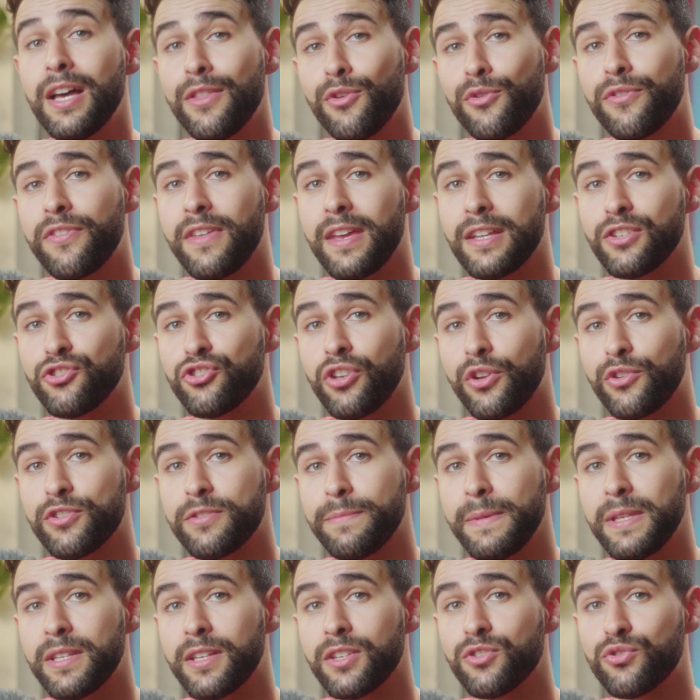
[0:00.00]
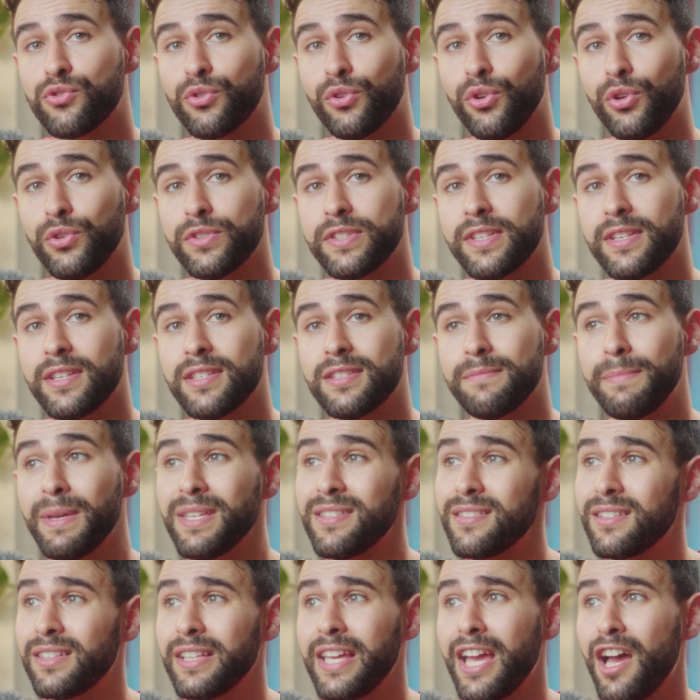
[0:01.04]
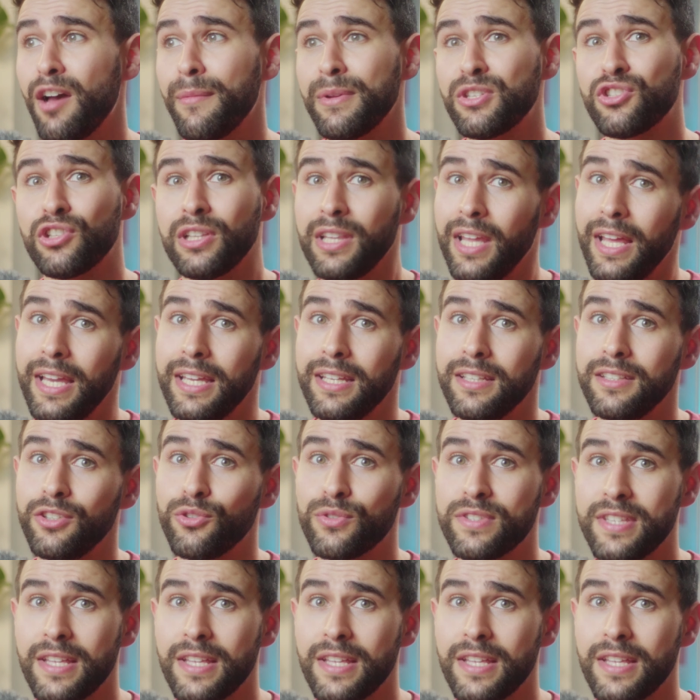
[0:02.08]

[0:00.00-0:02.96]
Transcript: other thing shutter speed controls is basically how much light your